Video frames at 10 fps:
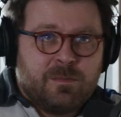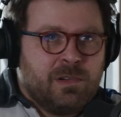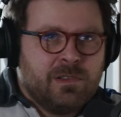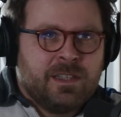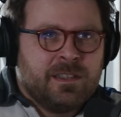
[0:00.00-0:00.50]

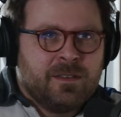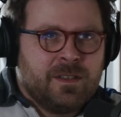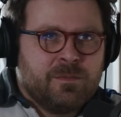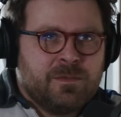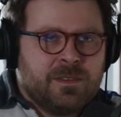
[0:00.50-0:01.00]

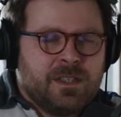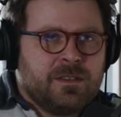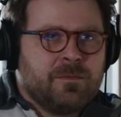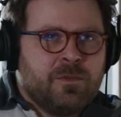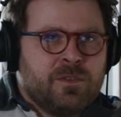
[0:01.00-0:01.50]
Polin
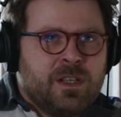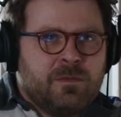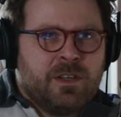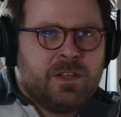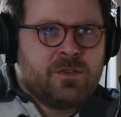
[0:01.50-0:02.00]
Museum of
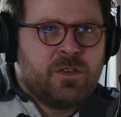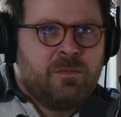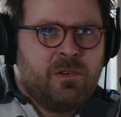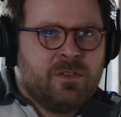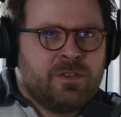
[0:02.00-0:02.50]
the History of
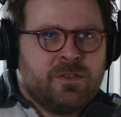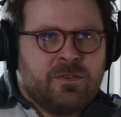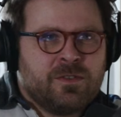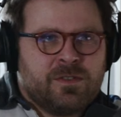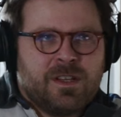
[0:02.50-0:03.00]
Polish
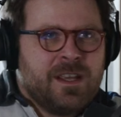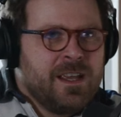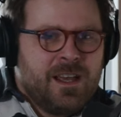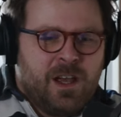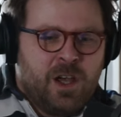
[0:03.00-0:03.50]
Jews
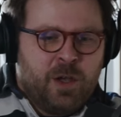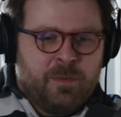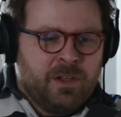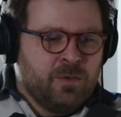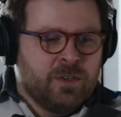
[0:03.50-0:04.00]

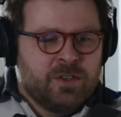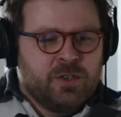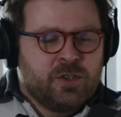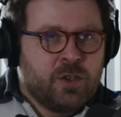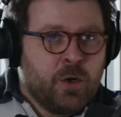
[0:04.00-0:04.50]
in order to
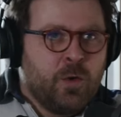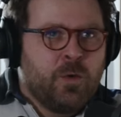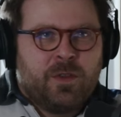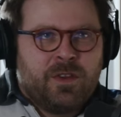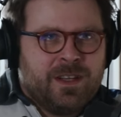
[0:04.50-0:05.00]
show
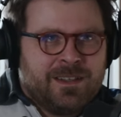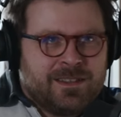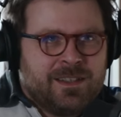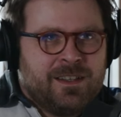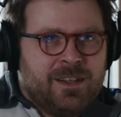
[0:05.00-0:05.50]

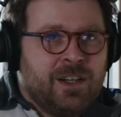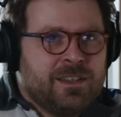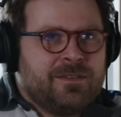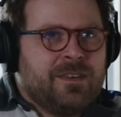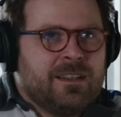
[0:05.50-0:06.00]
these
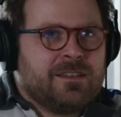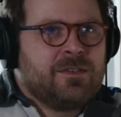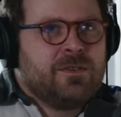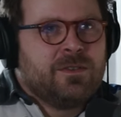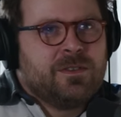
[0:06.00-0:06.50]
artifacts
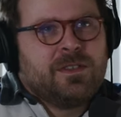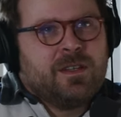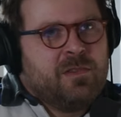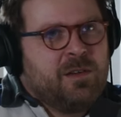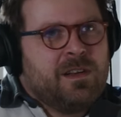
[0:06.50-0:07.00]
to the
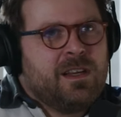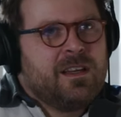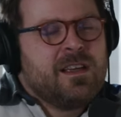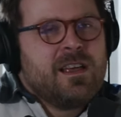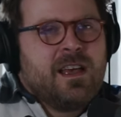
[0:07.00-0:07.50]
public.
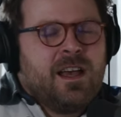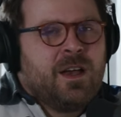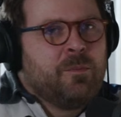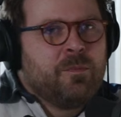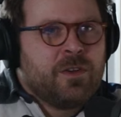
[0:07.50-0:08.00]

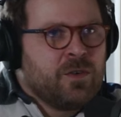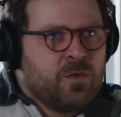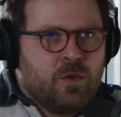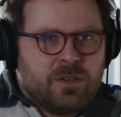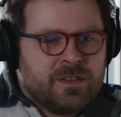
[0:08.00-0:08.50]
But of
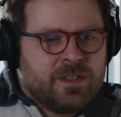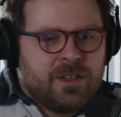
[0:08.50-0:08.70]
course, you